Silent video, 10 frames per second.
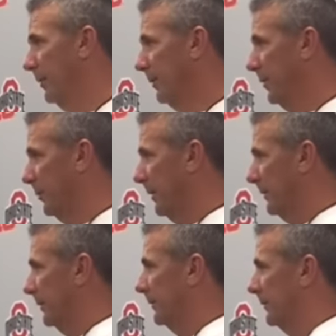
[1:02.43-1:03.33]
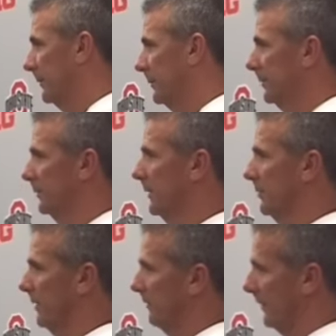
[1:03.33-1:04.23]
That's where you spend,
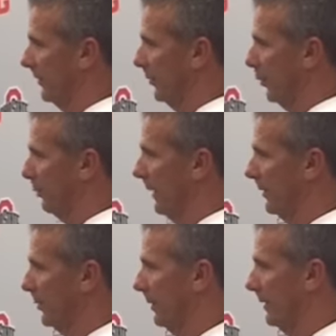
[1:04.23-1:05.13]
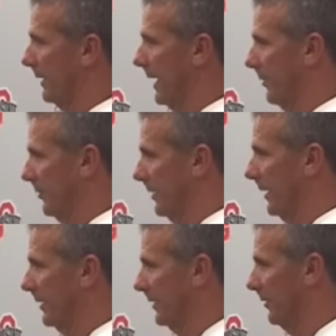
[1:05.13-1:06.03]
that's where 50-year-old men spend 10 hours
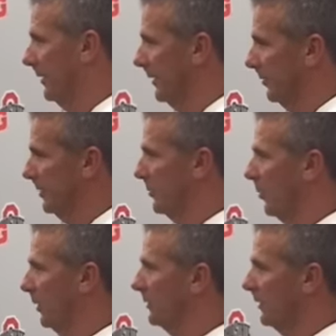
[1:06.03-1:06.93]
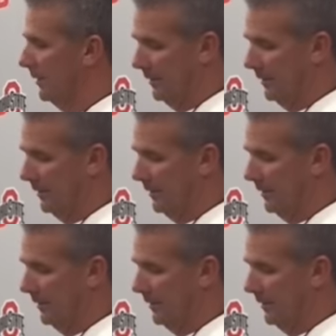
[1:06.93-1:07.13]
a day studying the race for it.